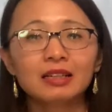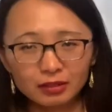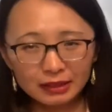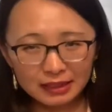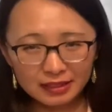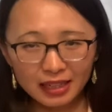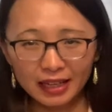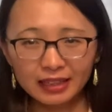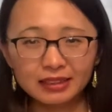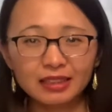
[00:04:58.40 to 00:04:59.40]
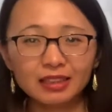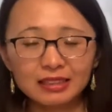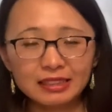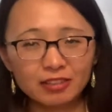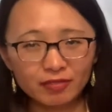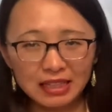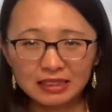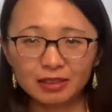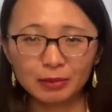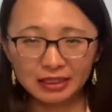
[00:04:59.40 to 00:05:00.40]
decide an
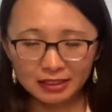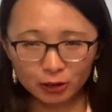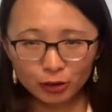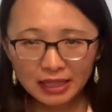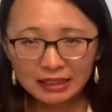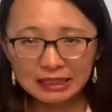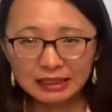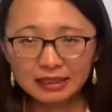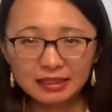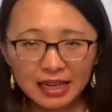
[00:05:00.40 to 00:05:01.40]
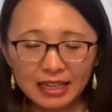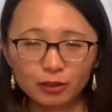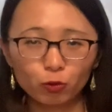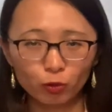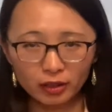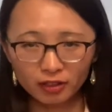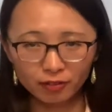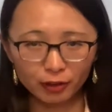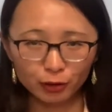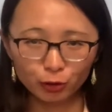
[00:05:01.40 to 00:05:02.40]
investment strategy that works
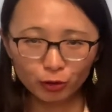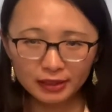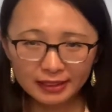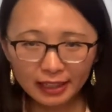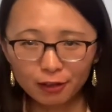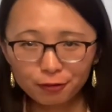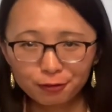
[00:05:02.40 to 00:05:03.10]
for yourself.